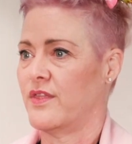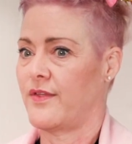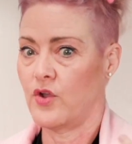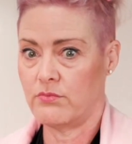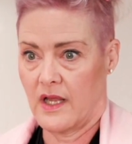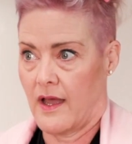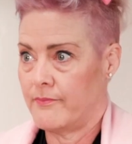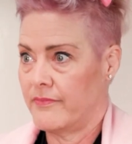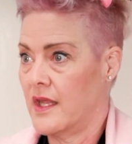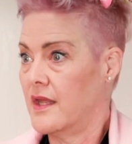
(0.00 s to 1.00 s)
with opening
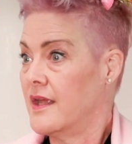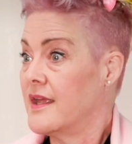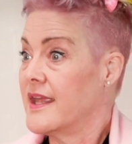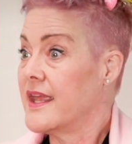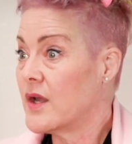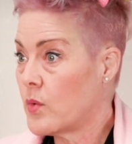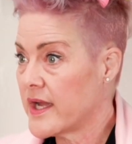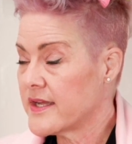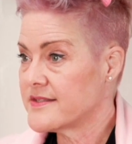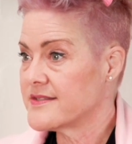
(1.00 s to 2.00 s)
up
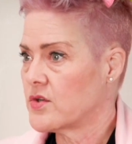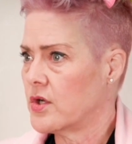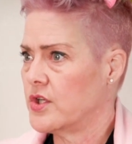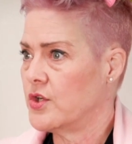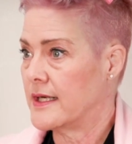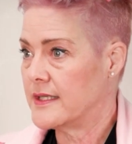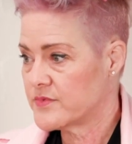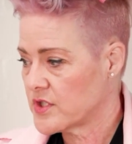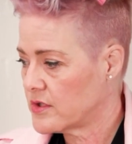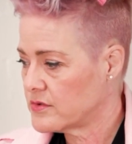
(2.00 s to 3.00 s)
airways. It's got
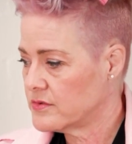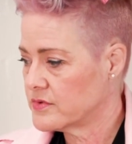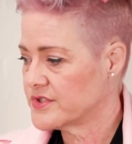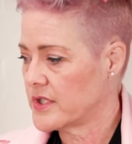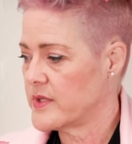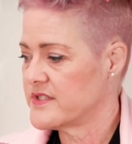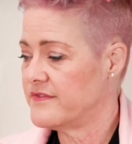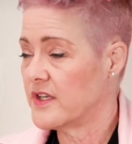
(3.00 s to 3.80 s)
eucalyptol, so it's yeah.